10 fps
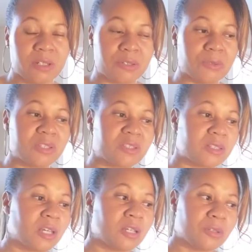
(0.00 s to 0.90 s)
do this
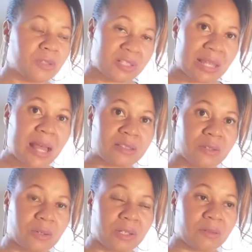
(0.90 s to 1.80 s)
do the stats
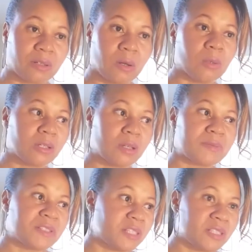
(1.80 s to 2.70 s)
on it go look up
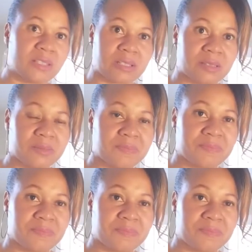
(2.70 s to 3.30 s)
statistics